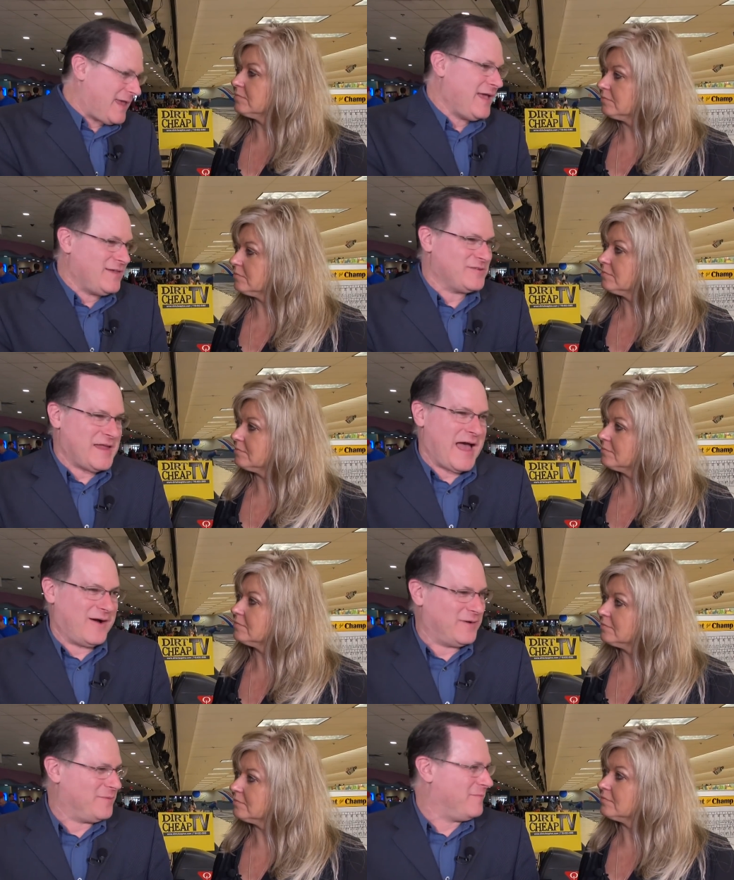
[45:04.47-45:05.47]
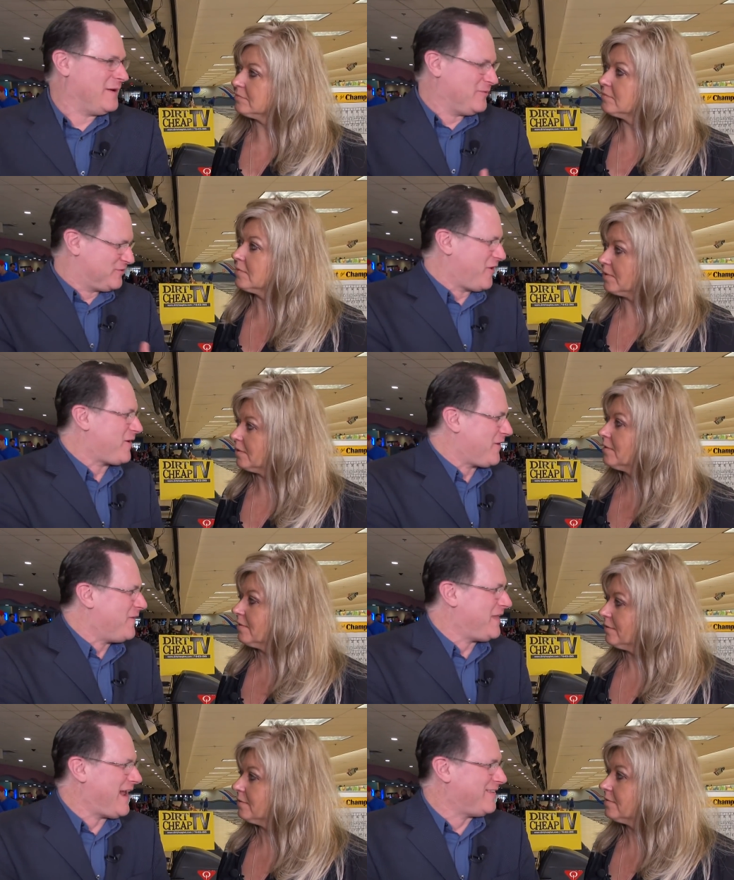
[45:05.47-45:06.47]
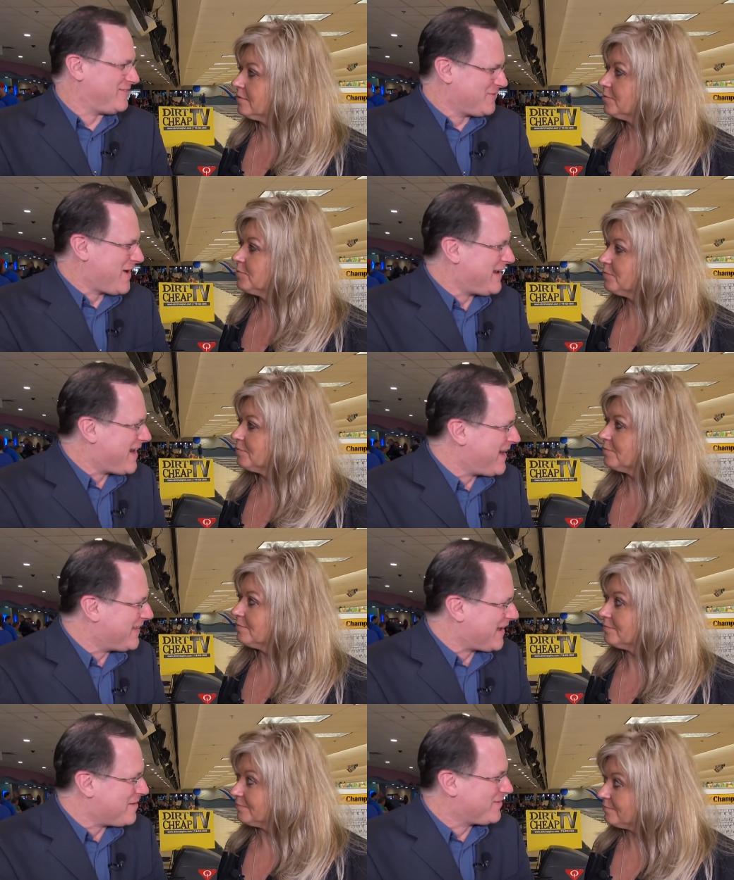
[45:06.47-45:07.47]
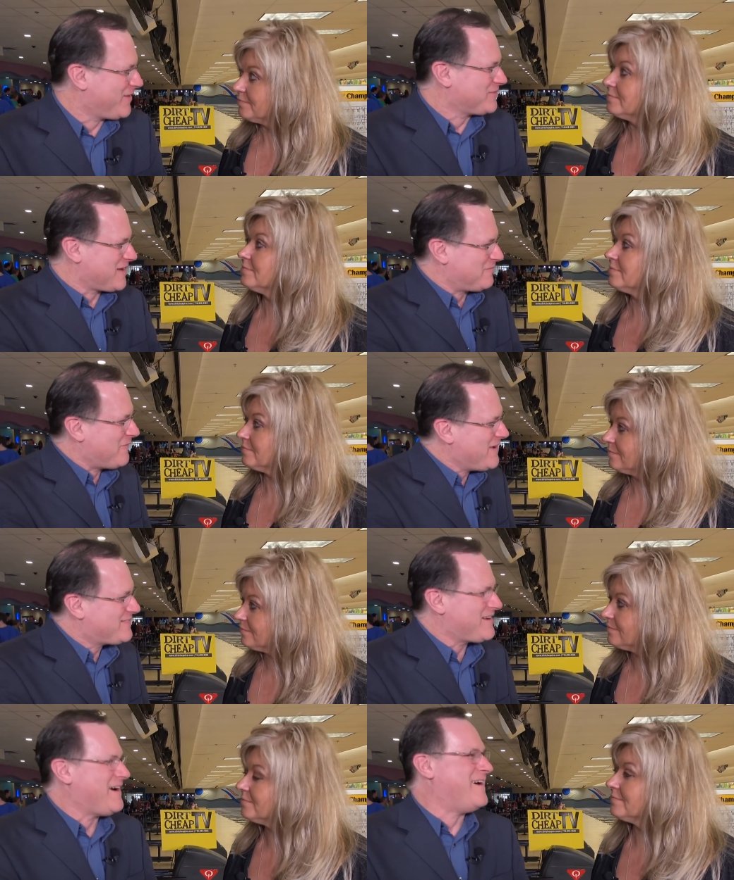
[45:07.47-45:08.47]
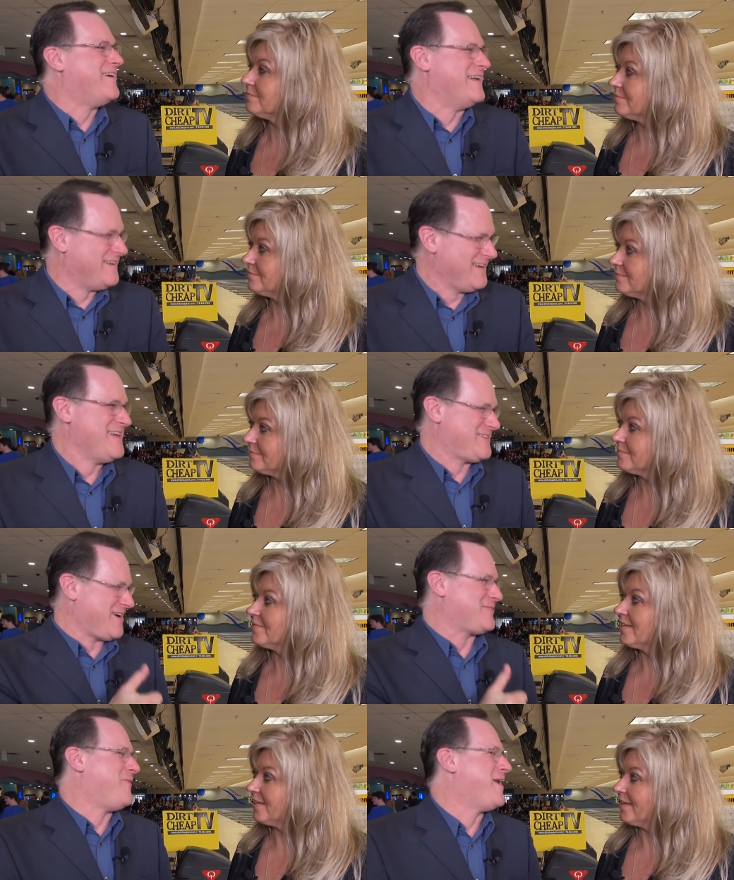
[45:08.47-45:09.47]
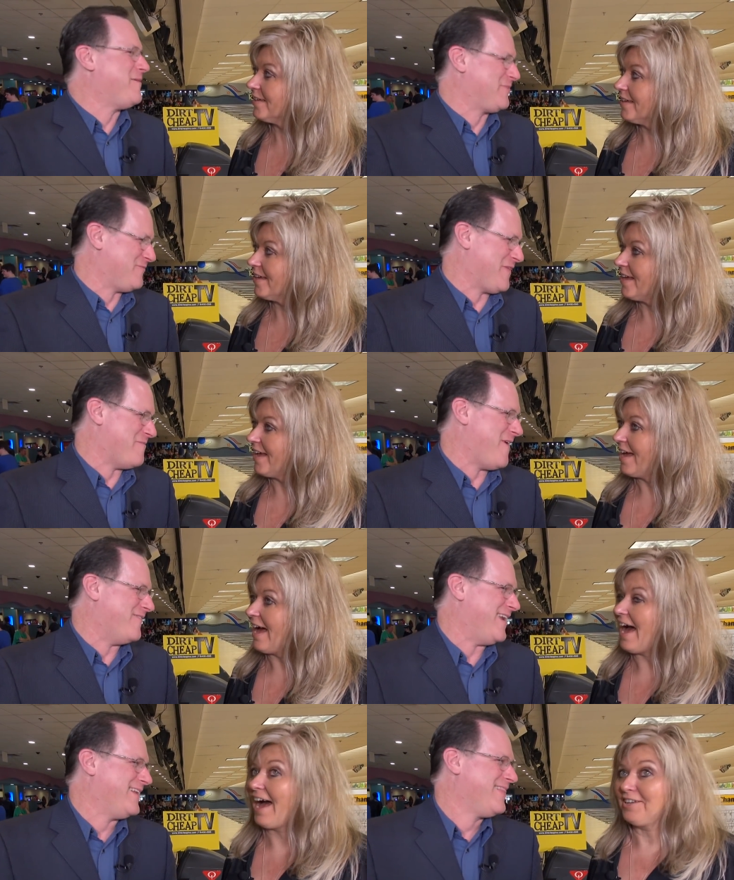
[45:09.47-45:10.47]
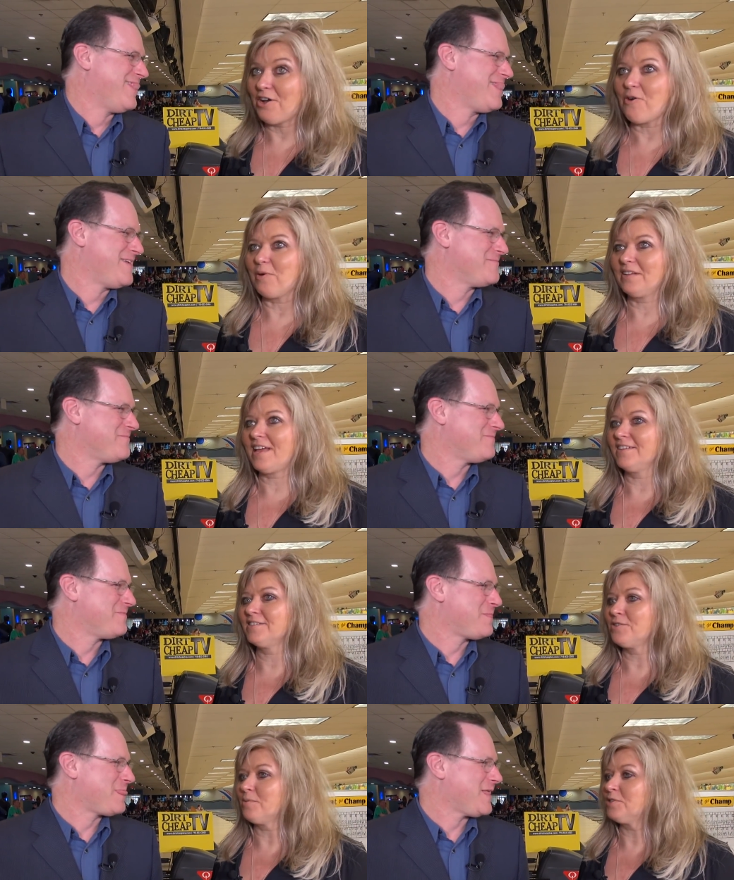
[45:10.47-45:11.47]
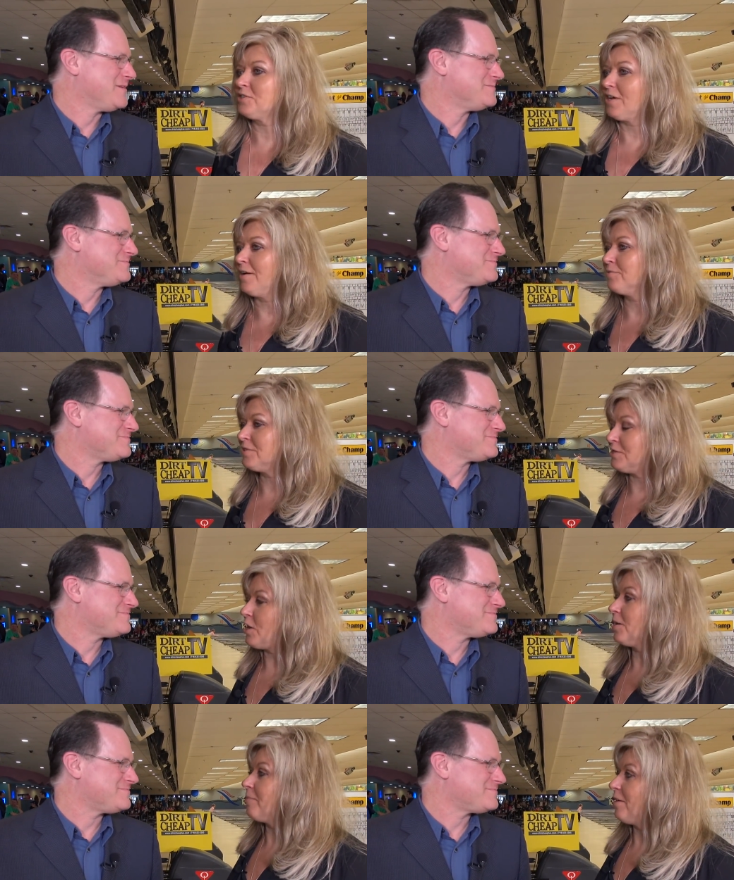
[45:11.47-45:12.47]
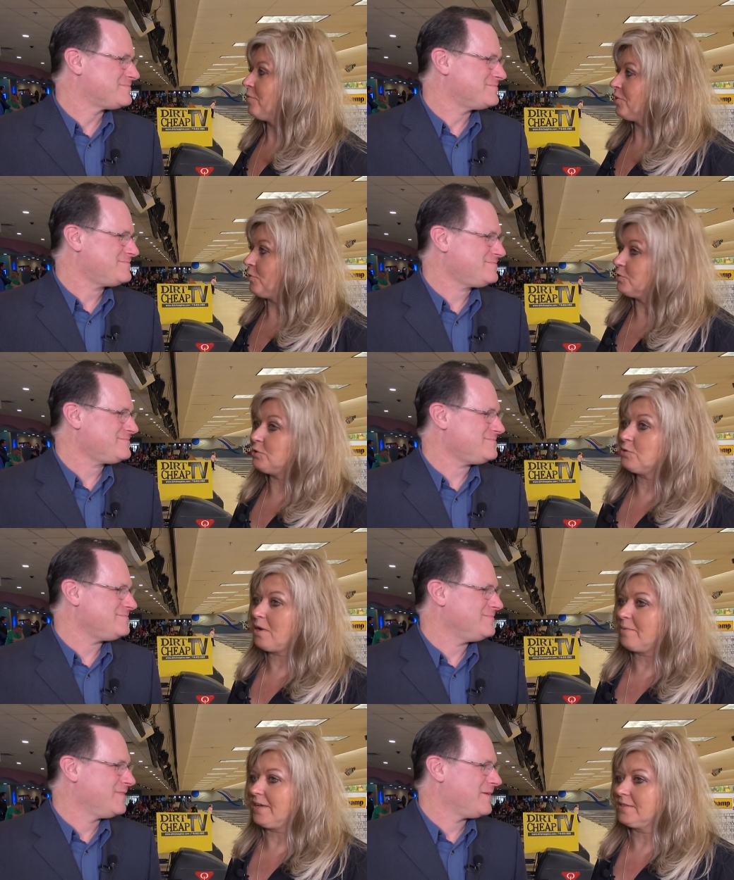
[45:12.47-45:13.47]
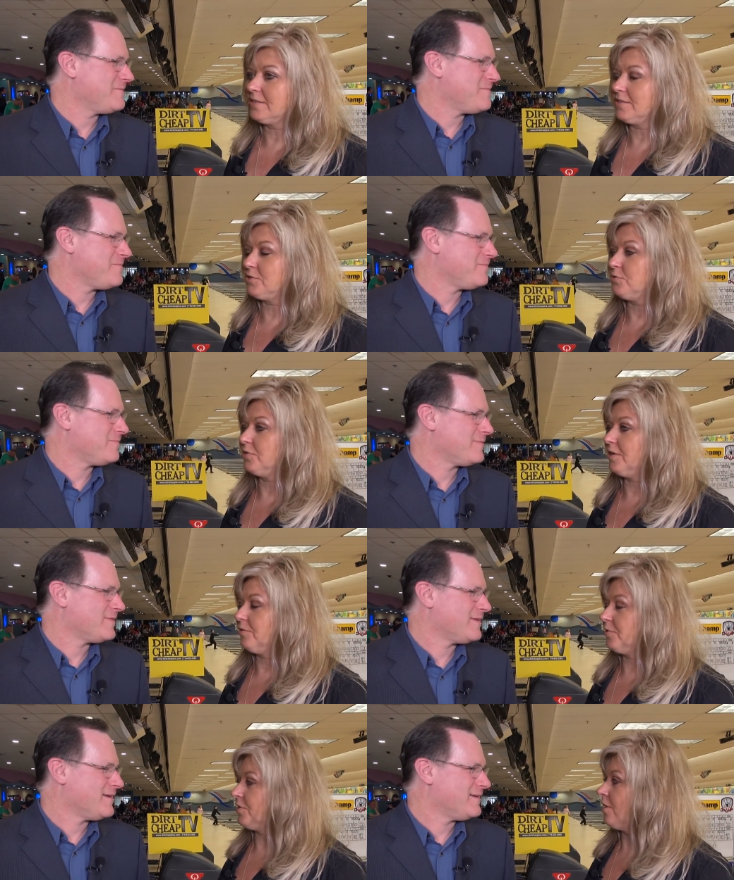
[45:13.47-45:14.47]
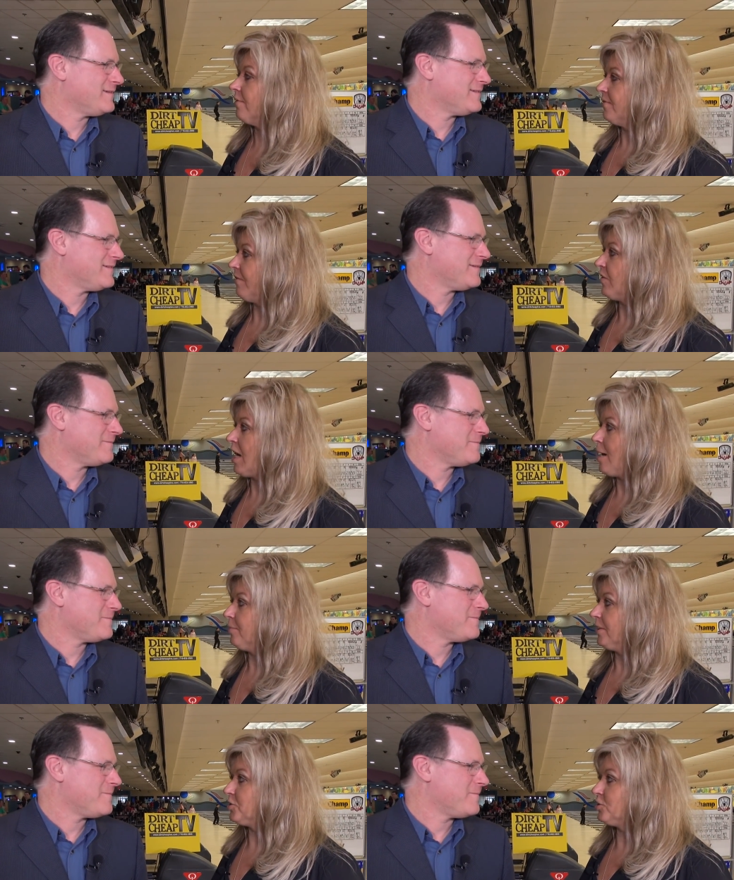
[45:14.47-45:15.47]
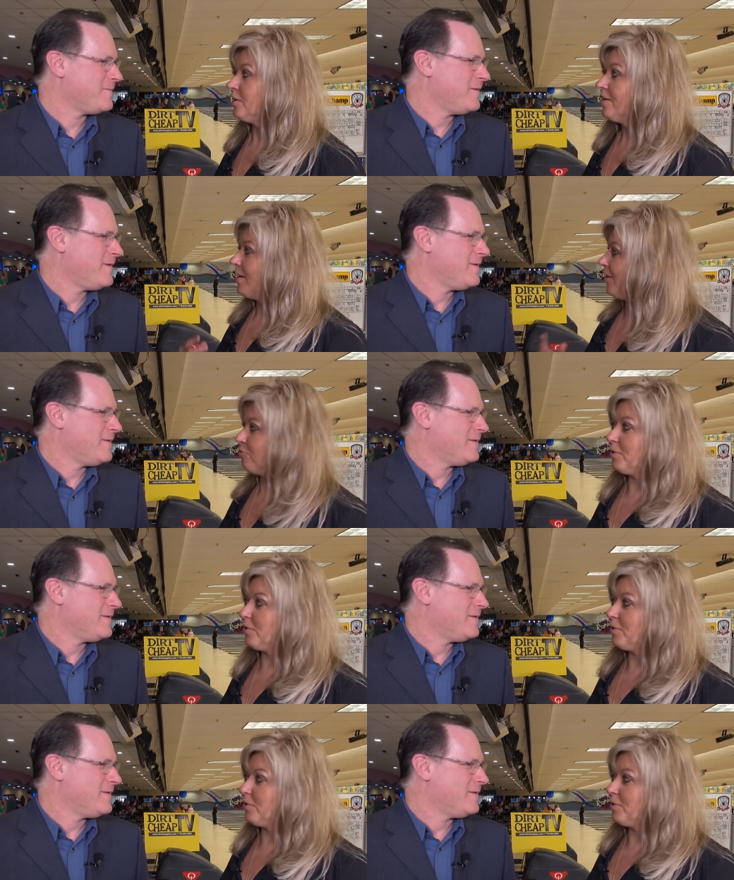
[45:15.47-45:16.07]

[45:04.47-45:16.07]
Speaker 1: his now. Um, it was Zarcone that had the 289 that came close a couple weeks ago, and Chuck's one up them for the moment.
Speaker 2: I know. We had so much uh, to talk about with those two coming into this new year with all they've accomplished. And